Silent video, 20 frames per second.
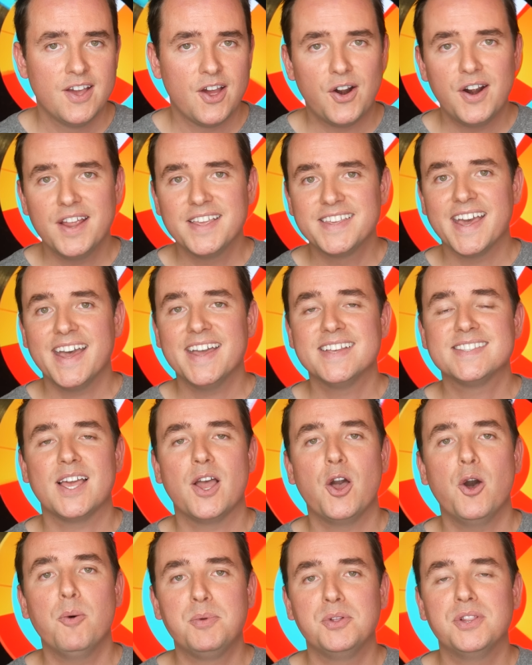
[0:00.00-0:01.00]
All right, guys,
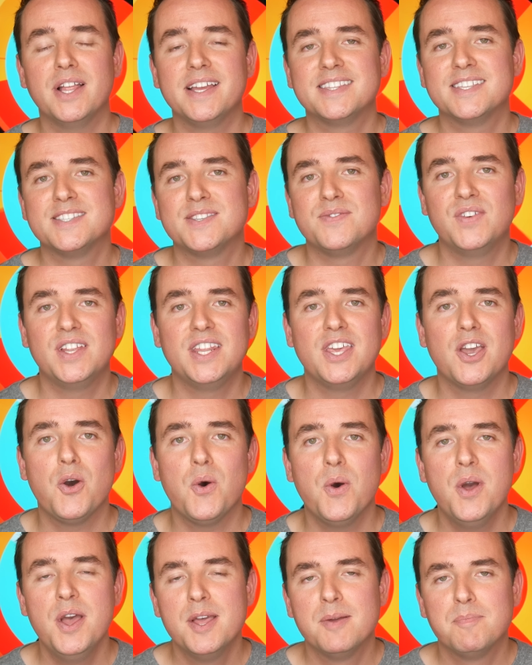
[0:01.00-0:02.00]
I hope you liked this
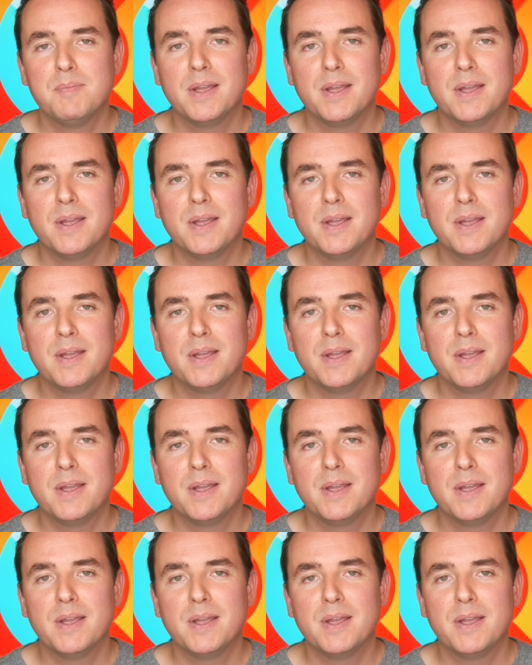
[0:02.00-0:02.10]
video.